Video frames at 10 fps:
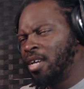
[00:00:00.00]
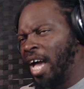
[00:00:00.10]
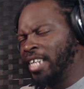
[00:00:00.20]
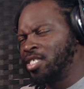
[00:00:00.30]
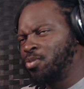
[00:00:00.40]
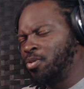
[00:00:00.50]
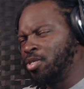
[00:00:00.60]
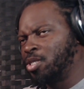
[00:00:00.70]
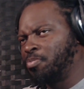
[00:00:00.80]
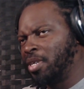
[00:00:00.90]
I just want
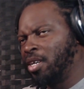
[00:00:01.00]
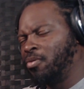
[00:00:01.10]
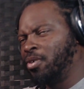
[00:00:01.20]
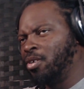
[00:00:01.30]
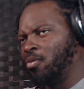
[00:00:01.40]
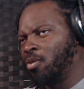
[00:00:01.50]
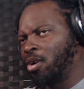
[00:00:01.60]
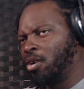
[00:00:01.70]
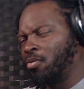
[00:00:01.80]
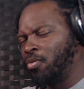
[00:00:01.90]
to spin when the
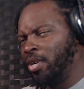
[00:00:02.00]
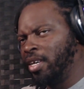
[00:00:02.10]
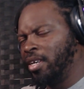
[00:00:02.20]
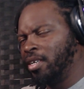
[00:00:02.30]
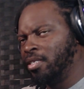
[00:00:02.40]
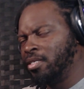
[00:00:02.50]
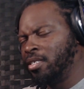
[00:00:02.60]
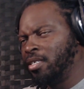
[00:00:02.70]
whirlwind